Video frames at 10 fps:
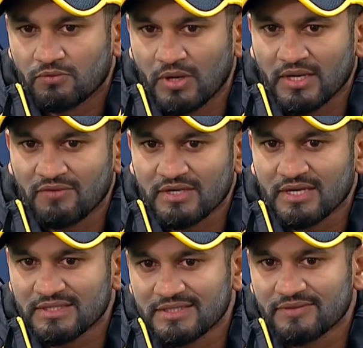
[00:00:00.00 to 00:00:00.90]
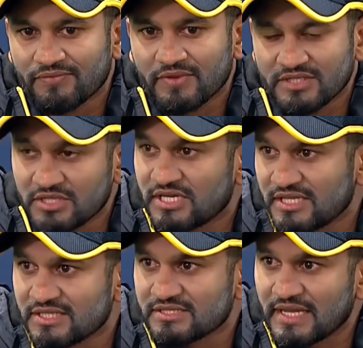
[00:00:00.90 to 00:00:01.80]
are the
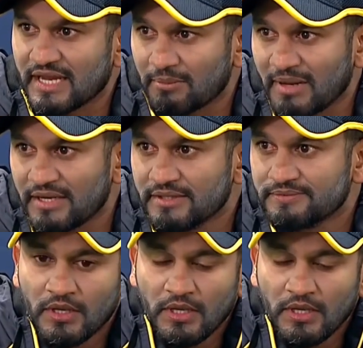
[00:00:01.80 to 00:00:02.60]
changes they can made.